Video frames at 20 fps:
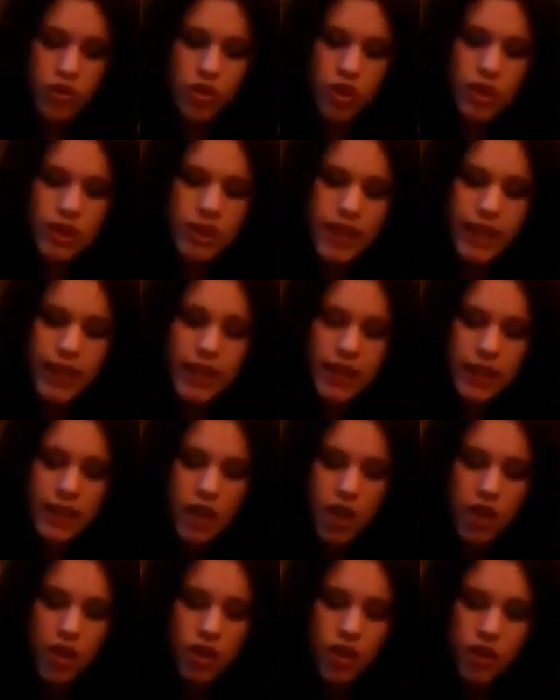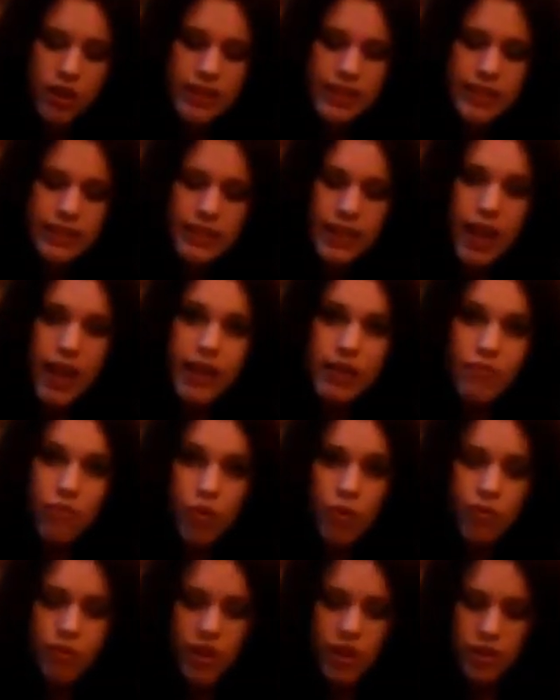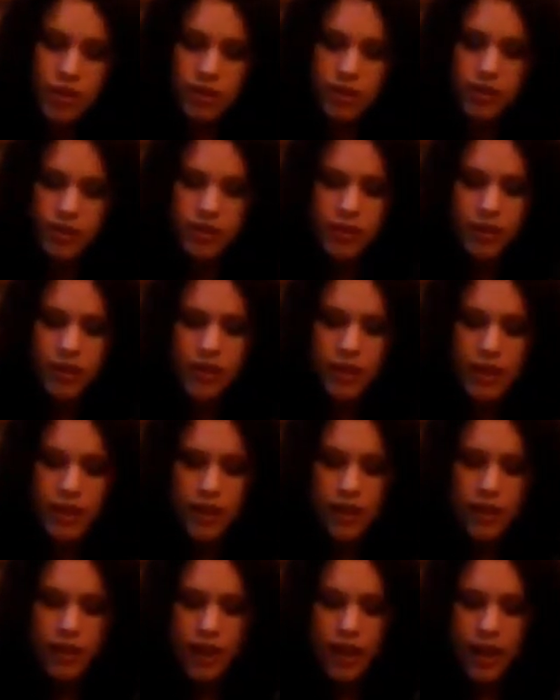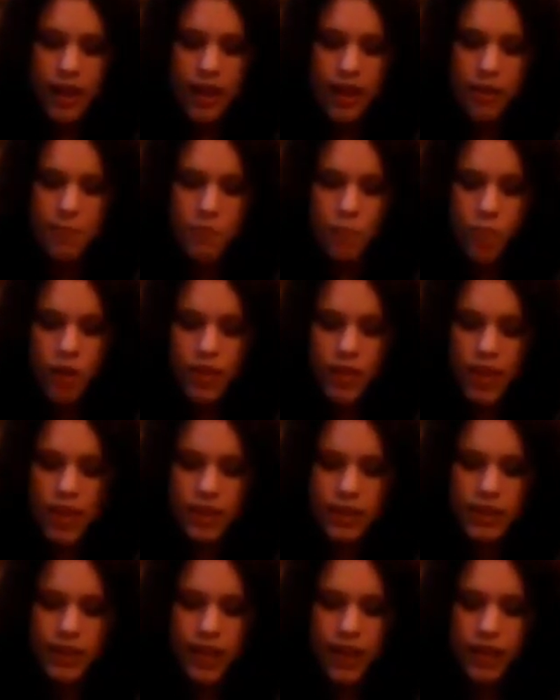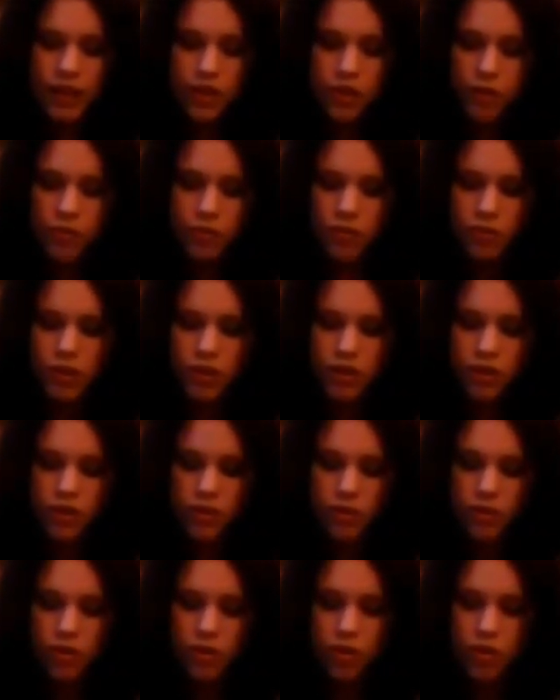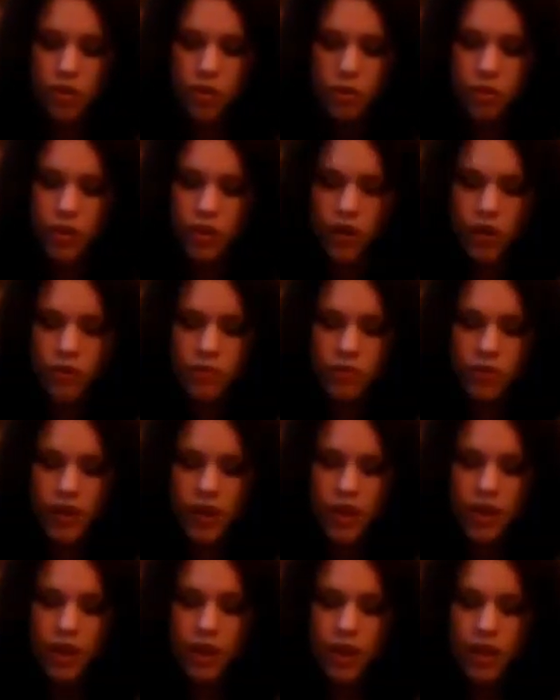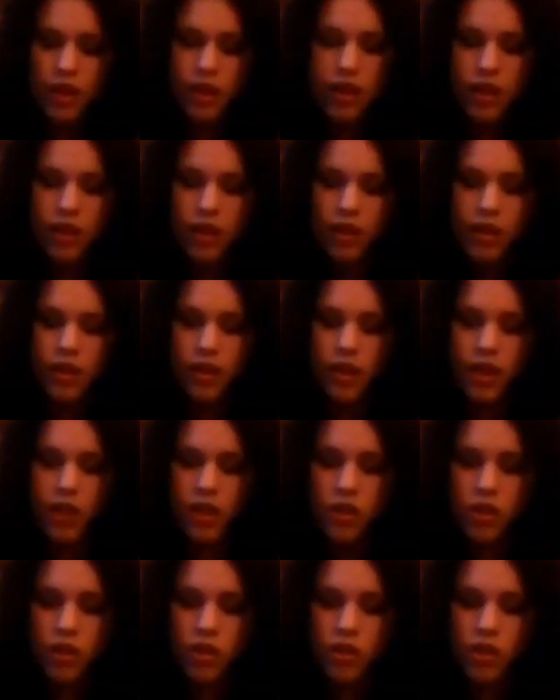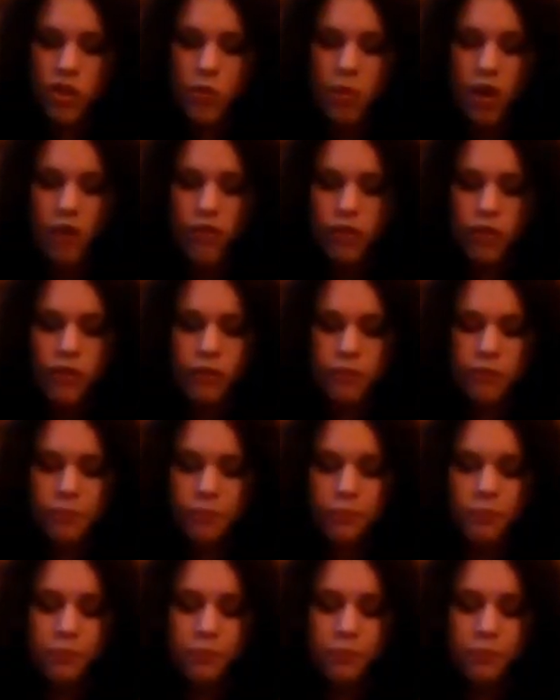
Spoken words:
more than just like a slight roughness. When that's slightly cooled, or cool enough, it should just come off.